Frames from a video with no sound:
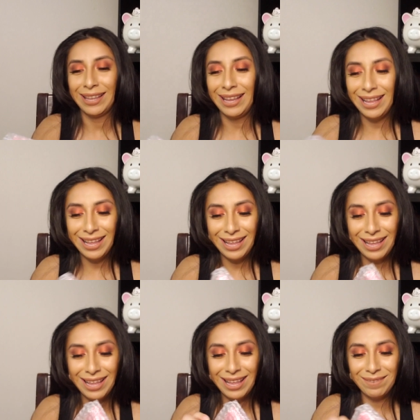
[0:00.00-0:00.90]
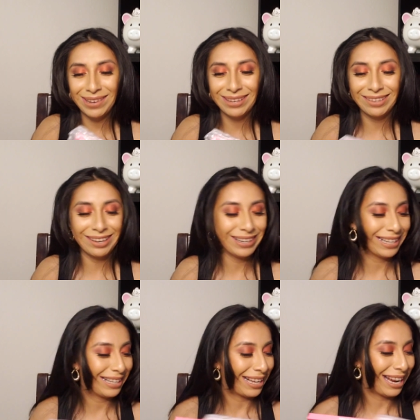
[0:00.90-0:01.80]
Oh, I'm so
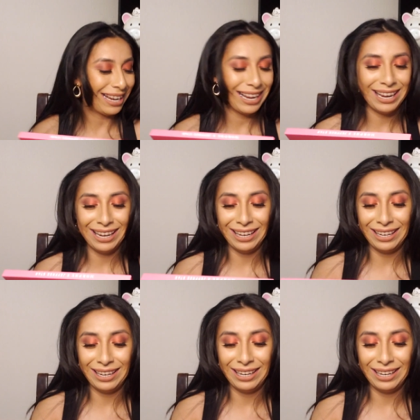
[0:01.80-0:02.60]
excited.